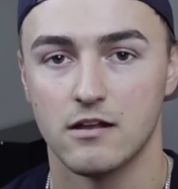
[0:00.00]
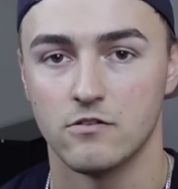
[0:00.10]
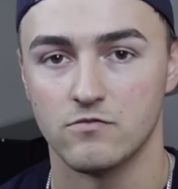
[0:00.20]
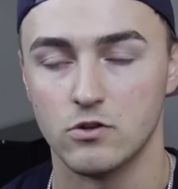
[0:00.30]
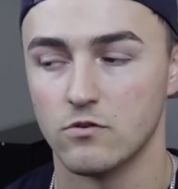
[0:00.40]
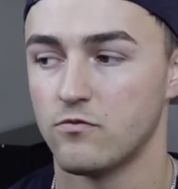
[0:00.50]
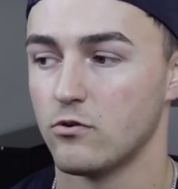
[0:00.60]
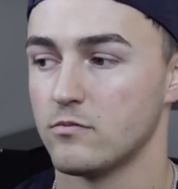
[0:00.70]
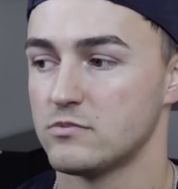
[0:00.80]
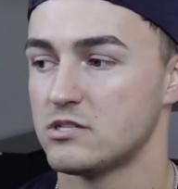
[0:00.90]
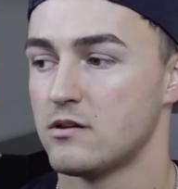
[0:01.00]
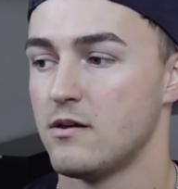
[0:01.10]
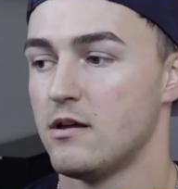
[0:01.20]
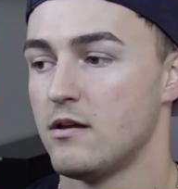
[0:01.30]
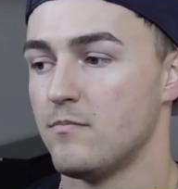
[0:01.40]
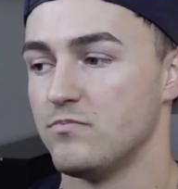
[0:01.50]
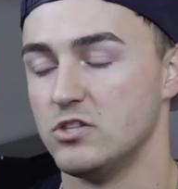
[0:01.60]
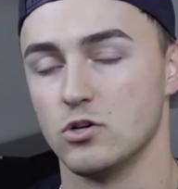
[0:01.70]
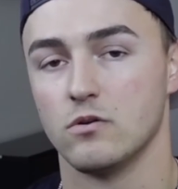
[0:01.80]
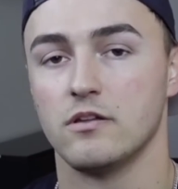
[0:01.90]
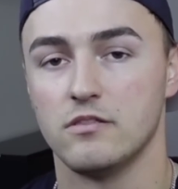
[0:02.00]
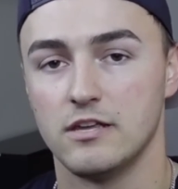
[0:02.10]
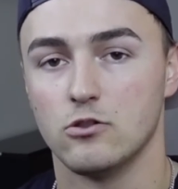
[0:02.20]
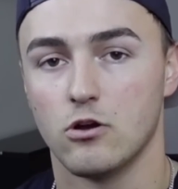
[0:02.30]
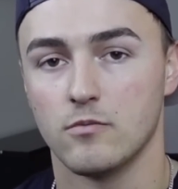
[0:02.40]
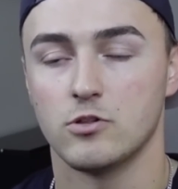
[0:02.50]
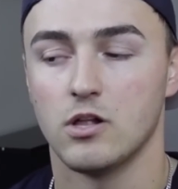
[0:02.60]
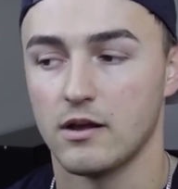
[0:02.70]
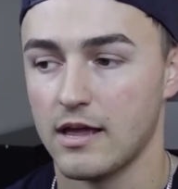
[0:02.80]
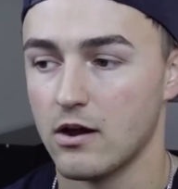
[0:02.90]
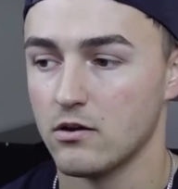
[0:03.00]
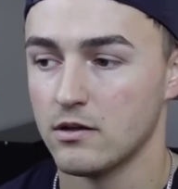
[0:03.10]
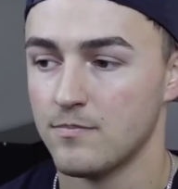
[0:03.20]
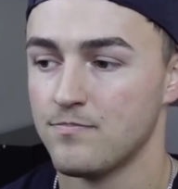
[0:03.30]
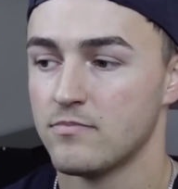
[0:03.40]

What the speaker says: of uniforms during the alarm clock era.